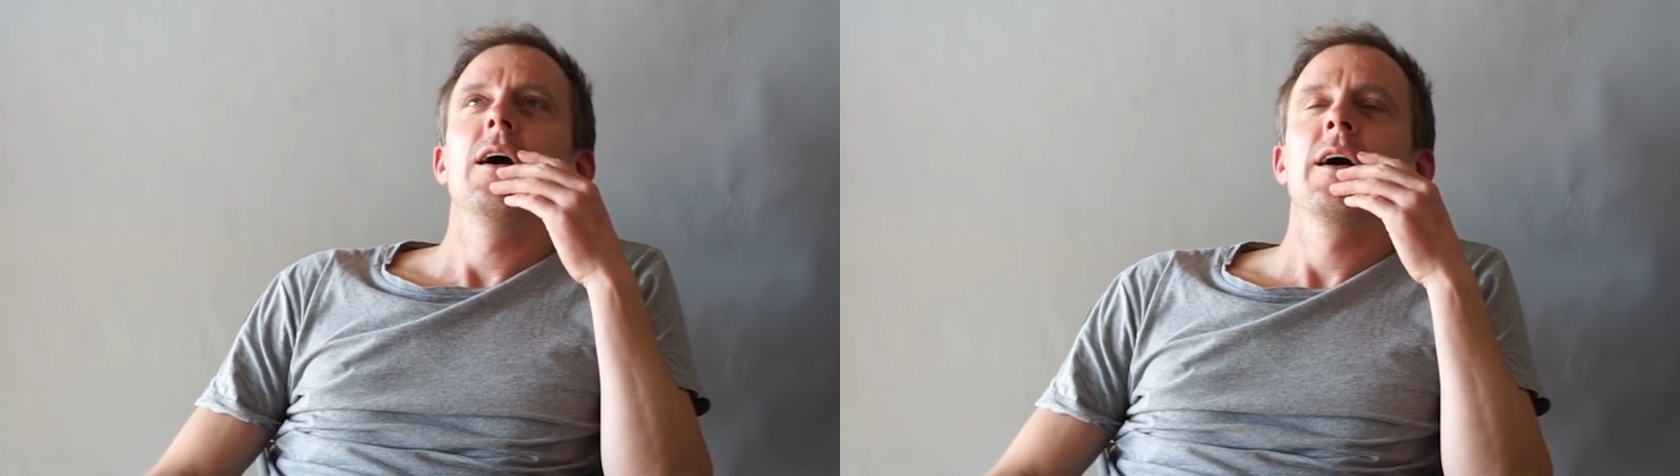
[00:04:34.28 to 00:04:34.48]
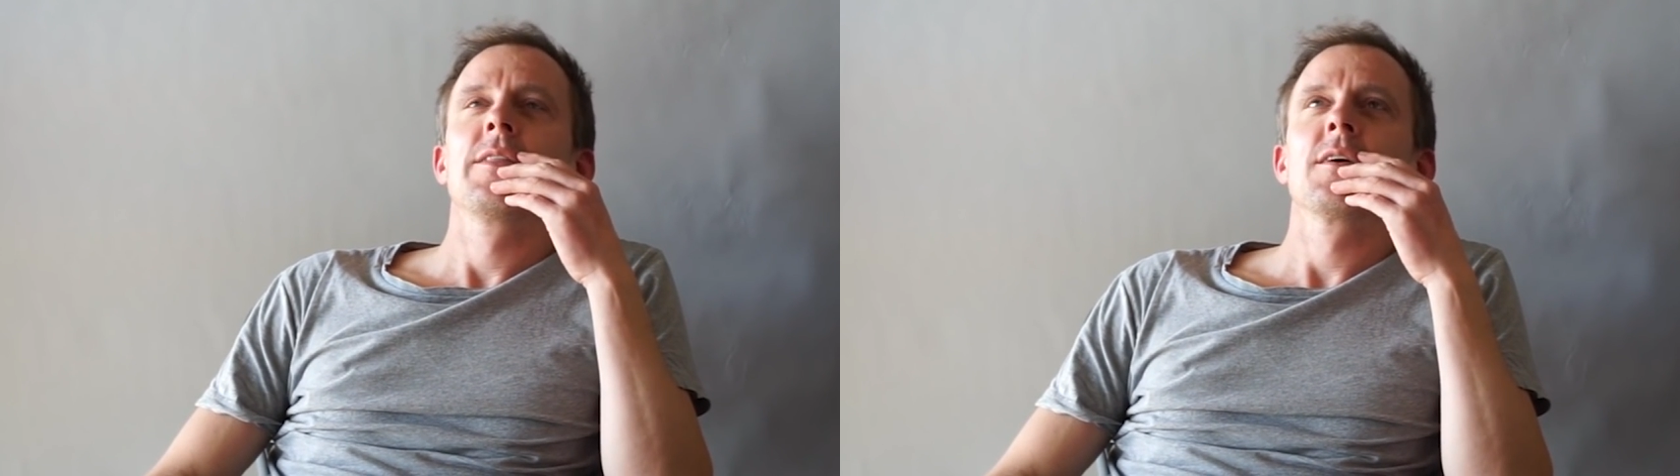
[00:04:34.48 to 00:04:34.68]

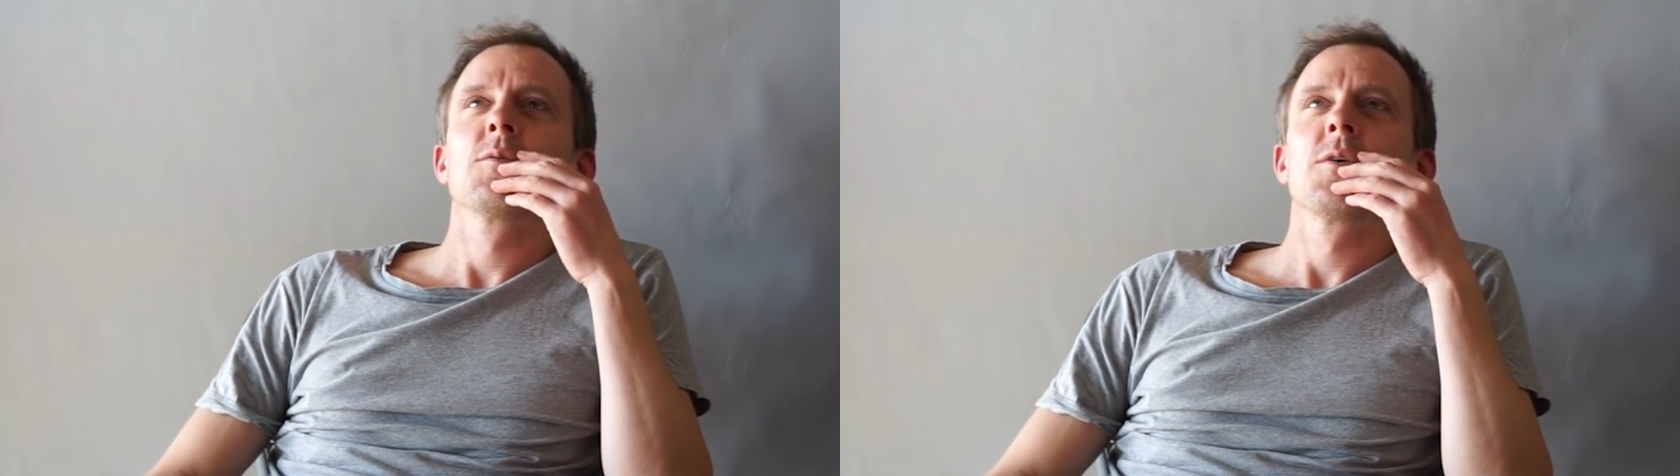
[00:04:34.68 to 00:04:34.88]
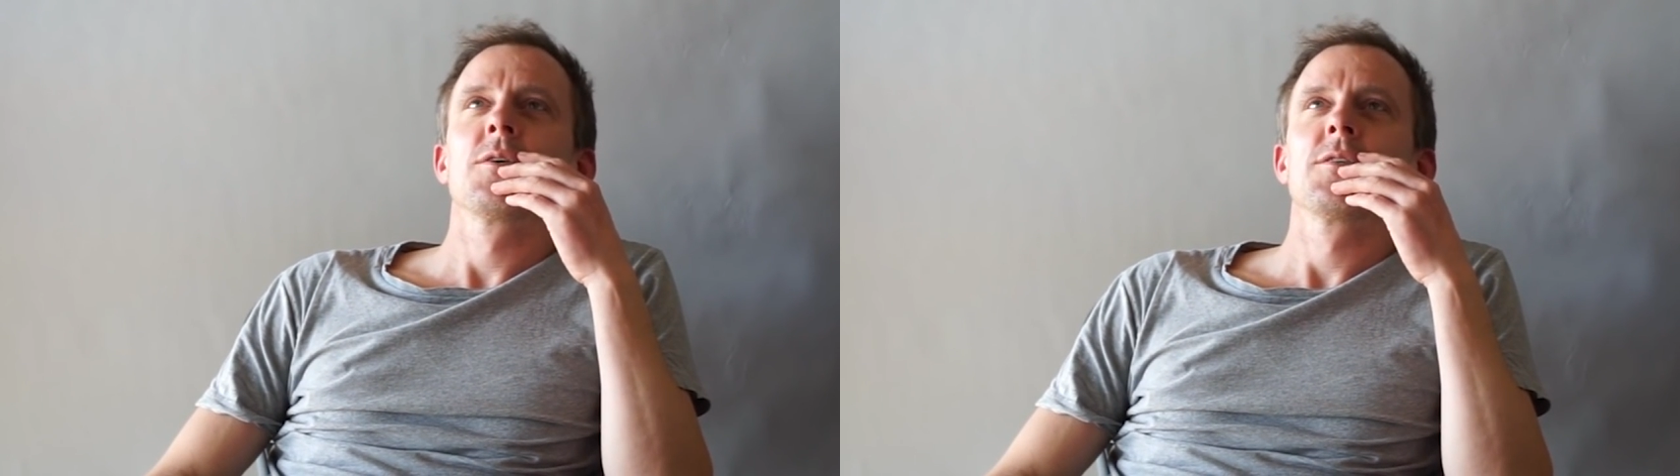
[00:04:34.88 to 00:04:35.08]
and there
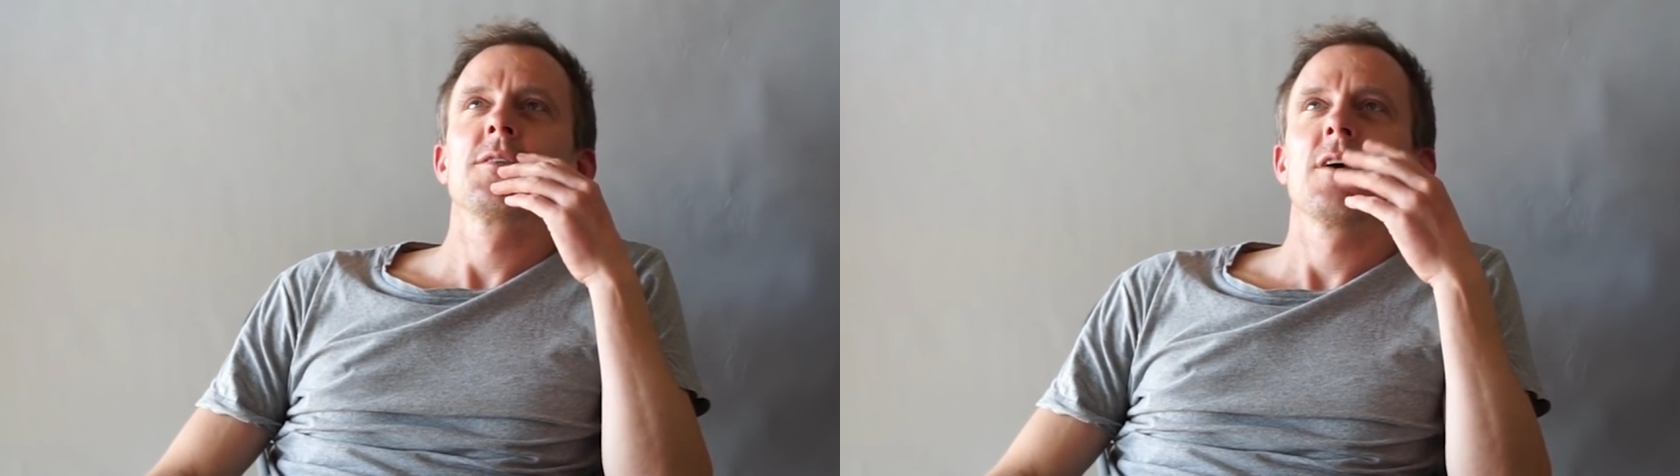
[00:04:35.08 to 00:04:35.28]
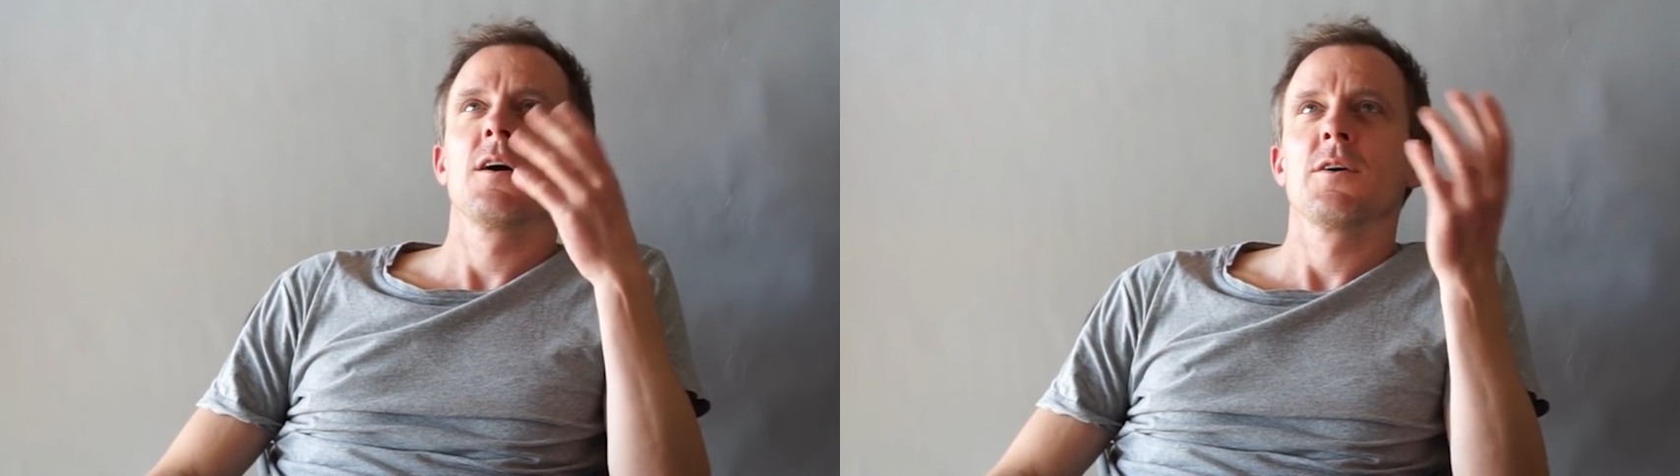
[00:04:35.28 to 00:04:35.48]

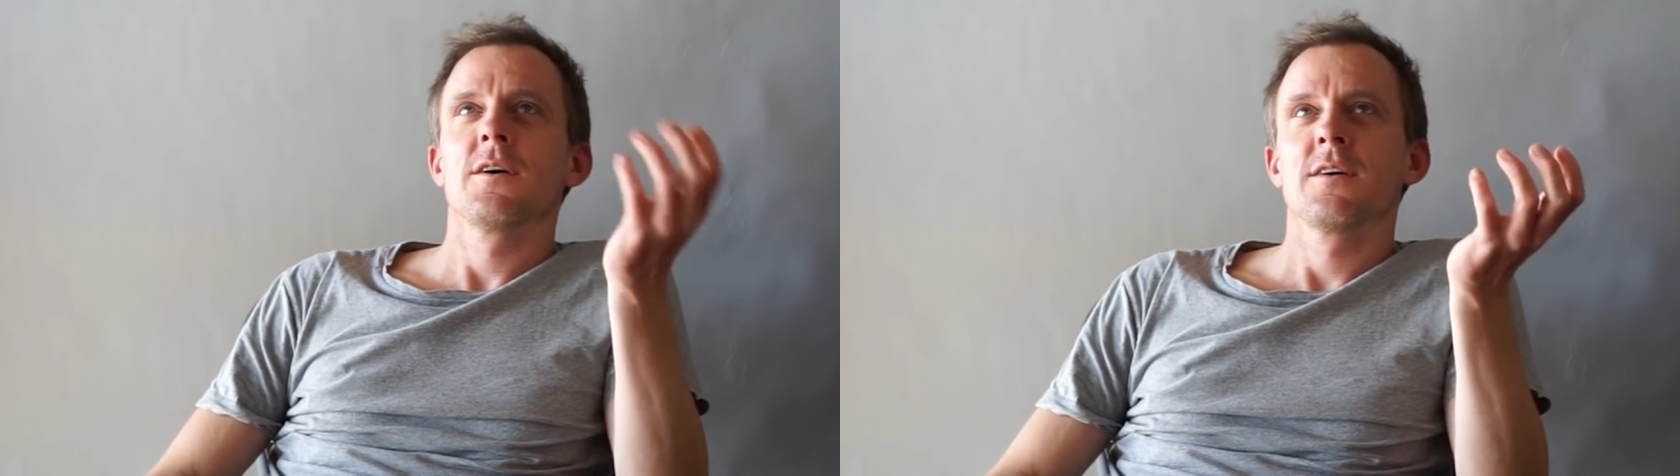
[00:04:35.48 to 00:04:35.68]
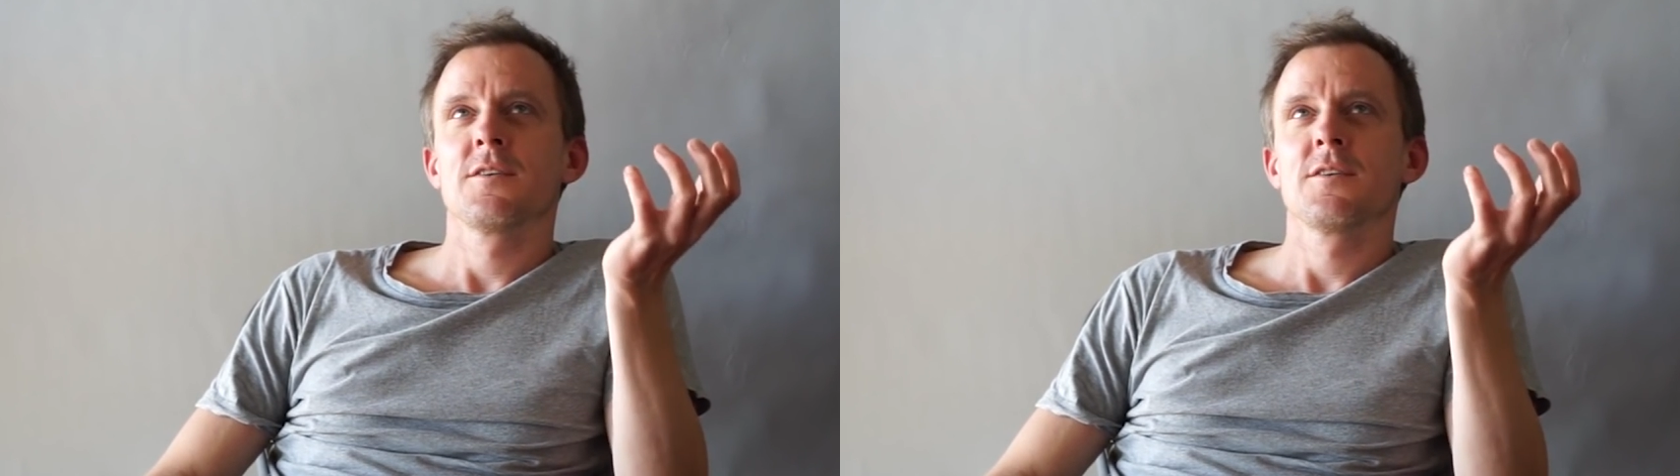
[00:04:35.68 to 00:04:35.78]
was our